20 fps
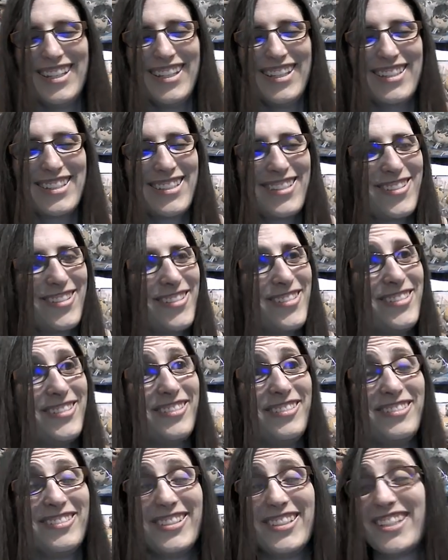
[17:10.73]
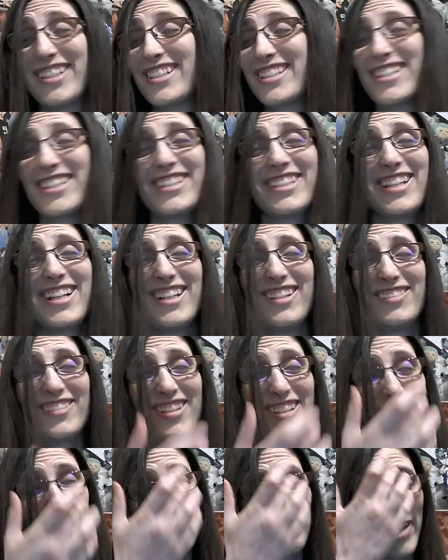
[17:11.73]
it's true. She's not
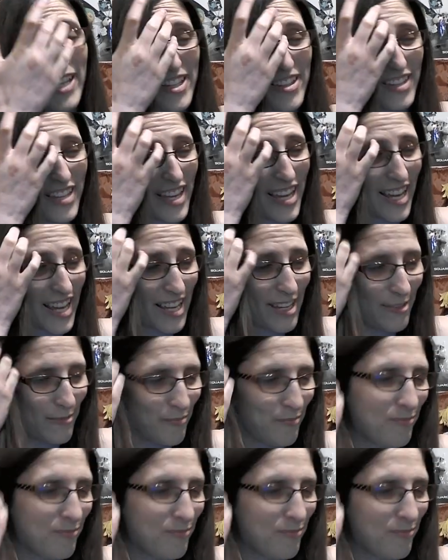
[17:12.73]
wrong about that.